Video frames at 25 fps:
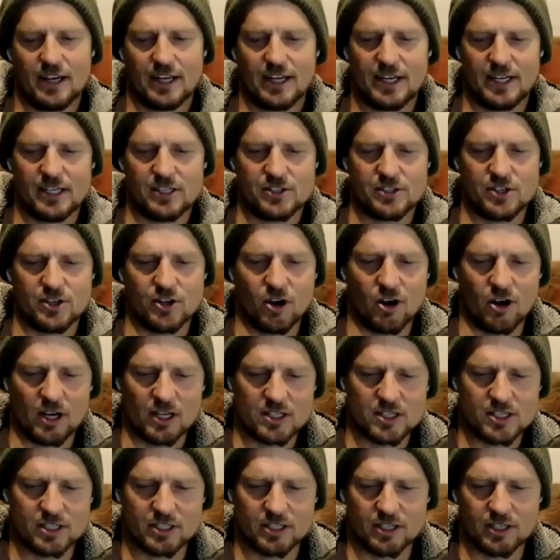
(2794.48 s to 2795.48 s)
It is
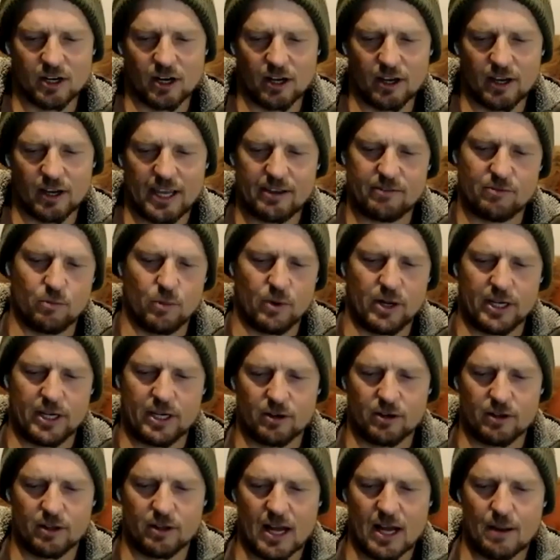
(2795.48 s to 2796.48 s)
nice. Even when
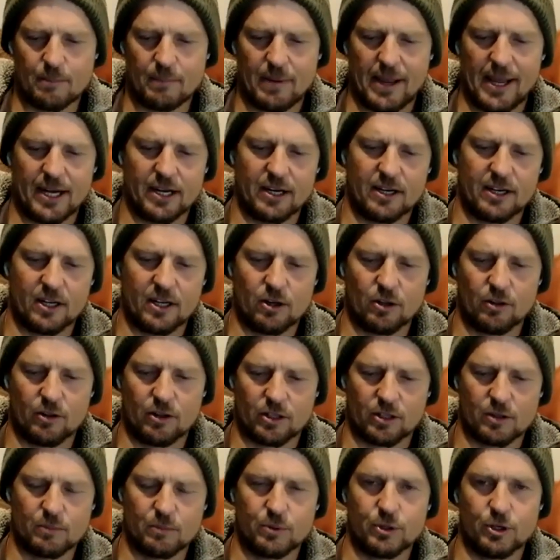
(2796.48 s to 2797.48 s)
you're editing on
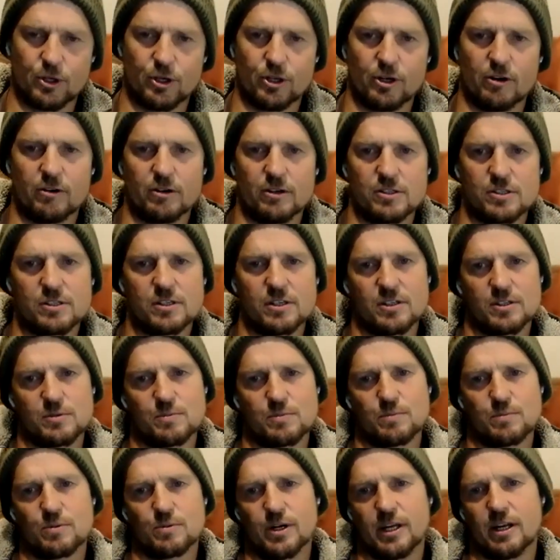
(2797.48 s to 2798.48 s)
the computer, it's
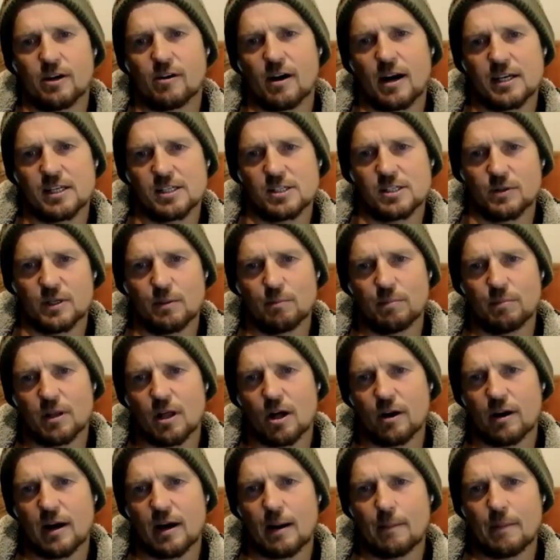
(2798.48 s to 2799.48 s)
pretty crazy when you're
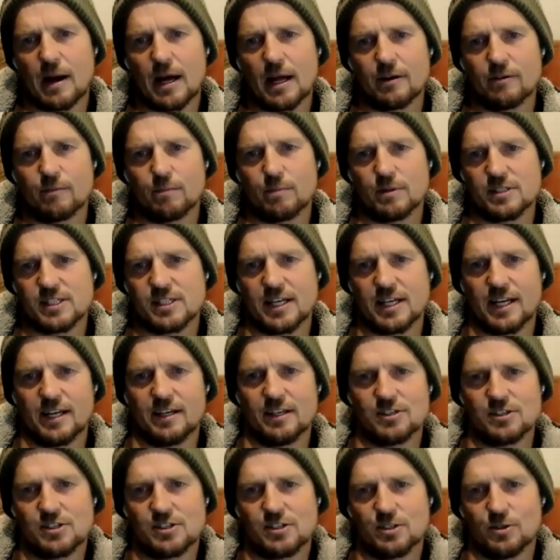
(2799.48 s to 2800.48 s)
blowing it up to
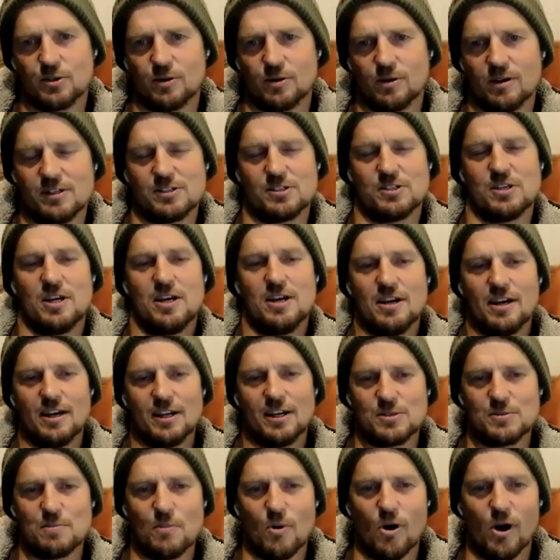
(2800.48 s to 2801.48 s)
100%. You still,
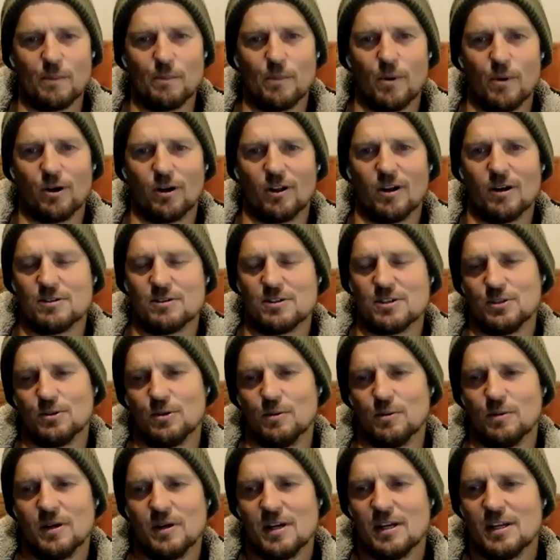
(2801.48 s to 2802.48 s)
it's mind-boggling.
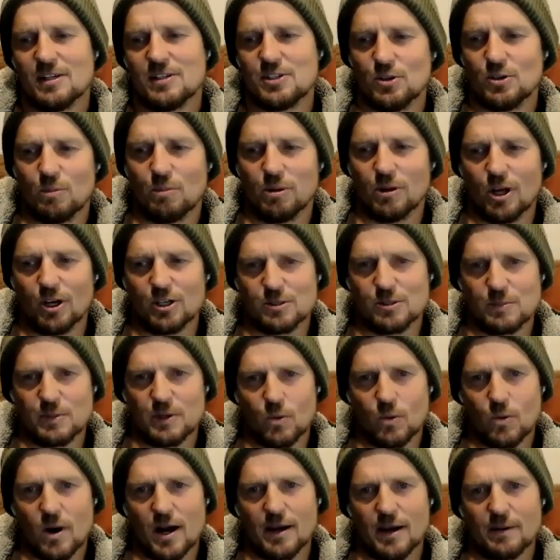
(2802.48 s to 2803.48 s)
It still blows
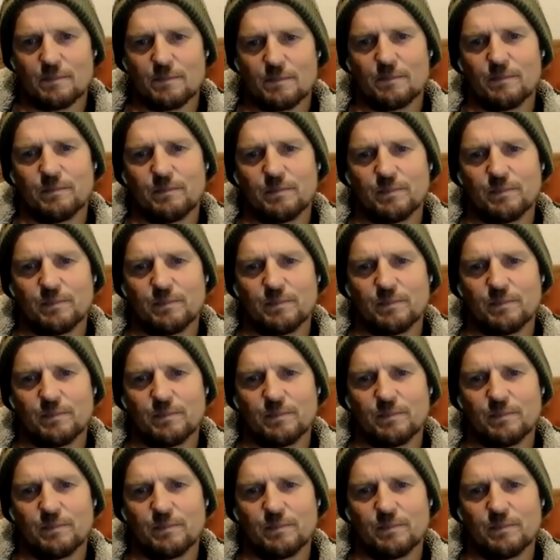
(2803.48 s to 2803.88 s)
me away.